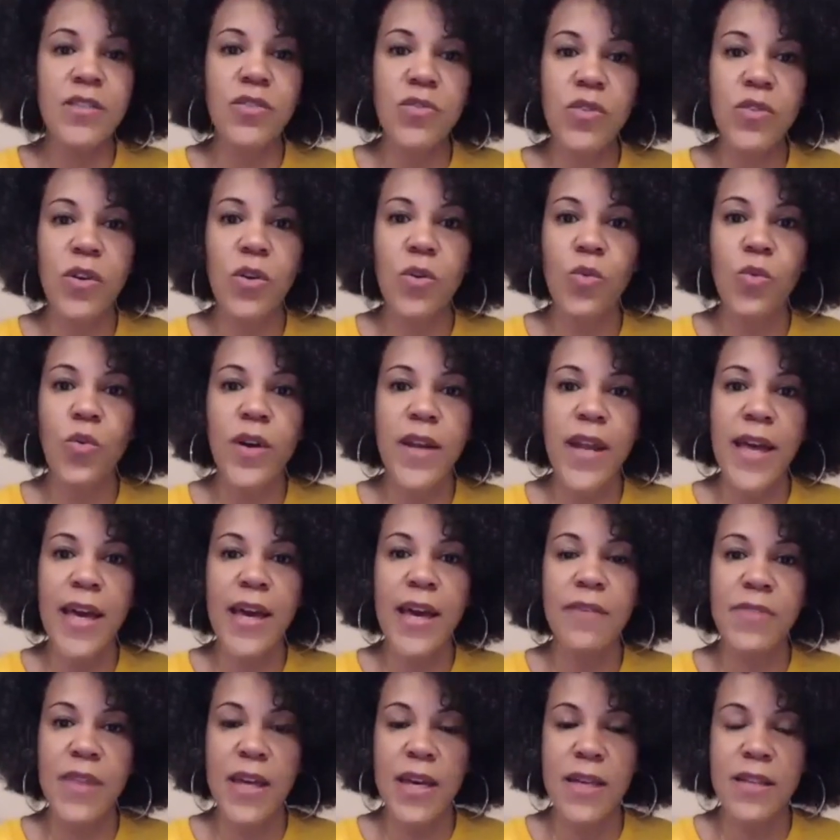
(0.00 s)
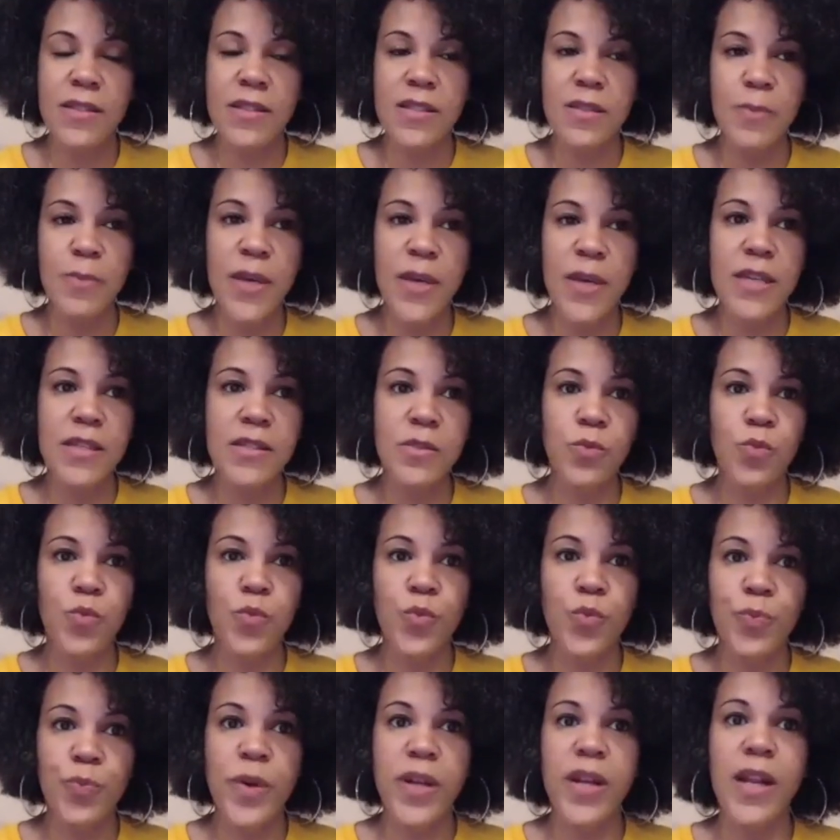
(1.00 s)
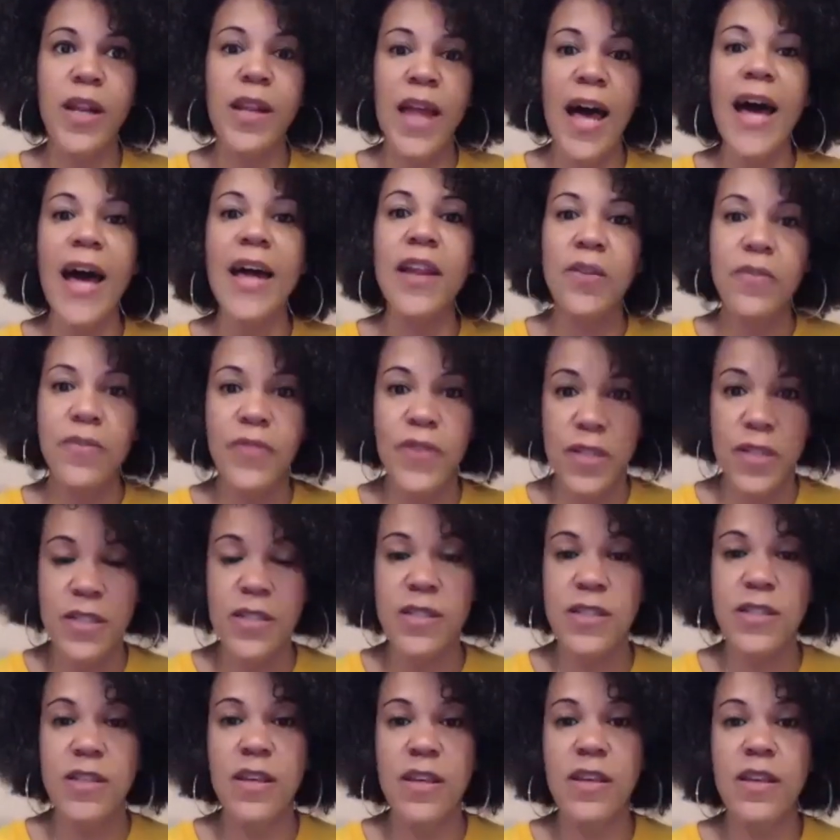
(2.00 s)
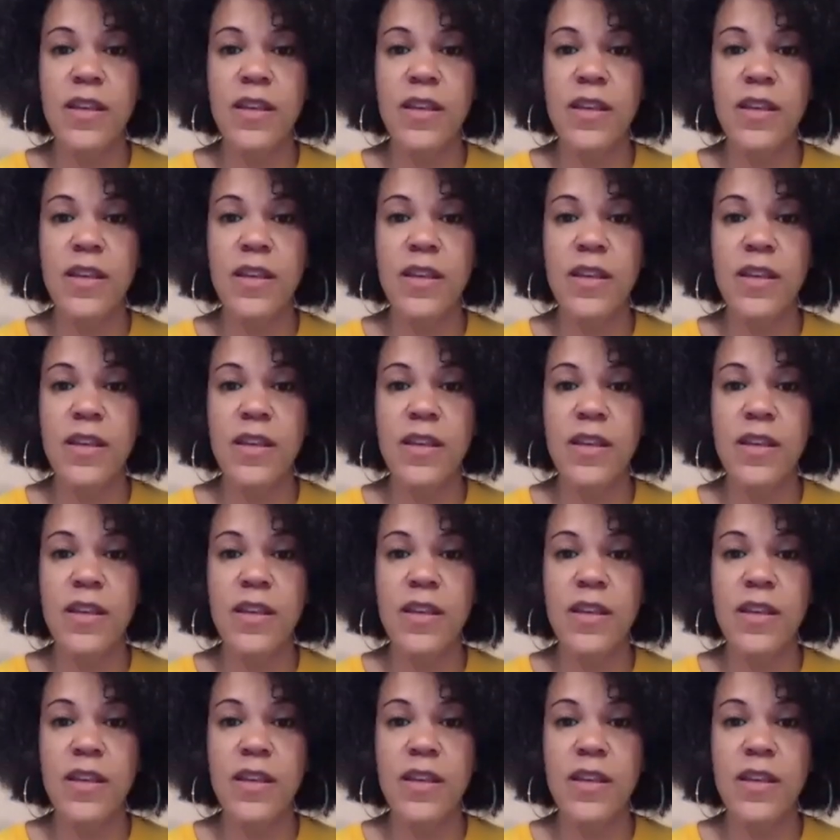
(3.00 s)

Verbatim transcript: you know want to have that space but a lot of us